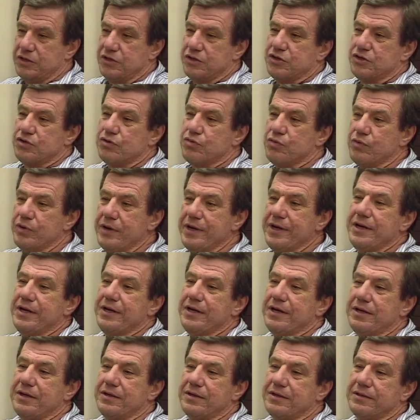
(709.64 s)

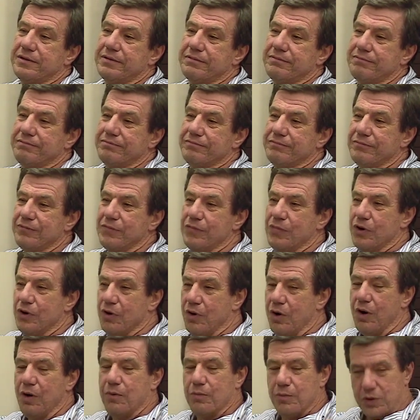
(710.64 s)
treated
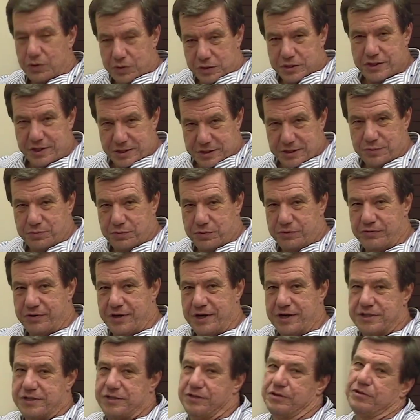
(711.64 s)
almost as a
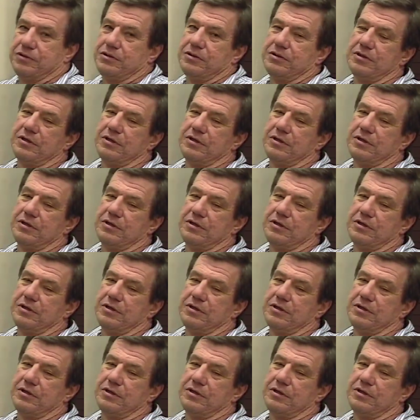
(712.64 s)
professional.